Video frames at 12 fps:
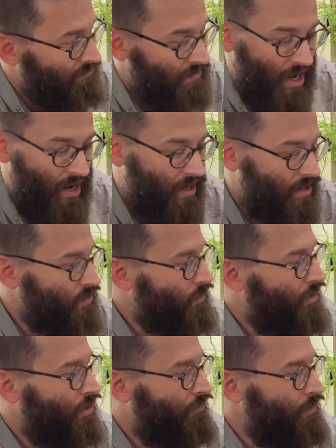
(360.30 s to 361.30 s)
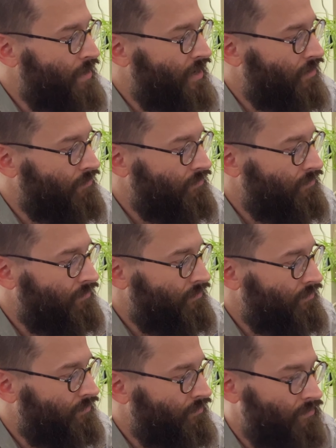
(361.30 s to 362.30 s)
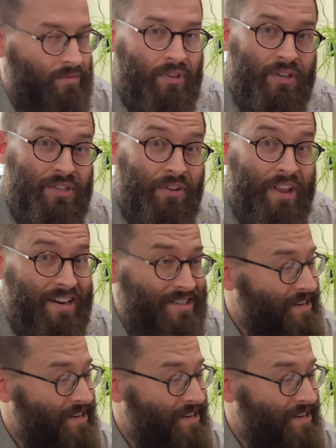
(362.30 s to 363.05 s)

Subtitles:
and I guess we'll go from there. Until next